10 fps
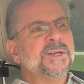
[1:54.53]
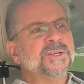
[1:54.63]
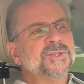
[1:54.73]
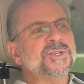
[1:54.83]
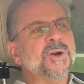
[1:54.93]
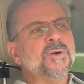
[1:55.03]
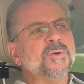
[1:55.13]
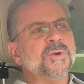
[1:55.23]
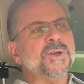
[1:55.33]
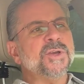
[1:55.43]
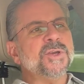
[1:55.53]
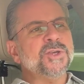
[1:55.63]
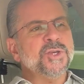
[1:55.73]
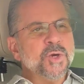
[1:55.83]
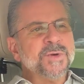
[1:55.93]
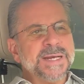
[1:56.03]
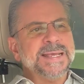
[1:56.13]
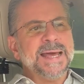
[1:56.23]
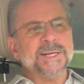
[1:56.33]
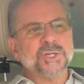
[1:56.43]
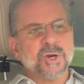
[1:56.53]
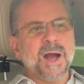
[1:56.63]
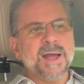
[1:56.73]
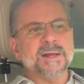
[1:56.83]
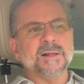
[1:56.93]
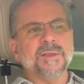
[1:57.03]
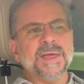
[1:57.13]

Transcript: So you can get a trial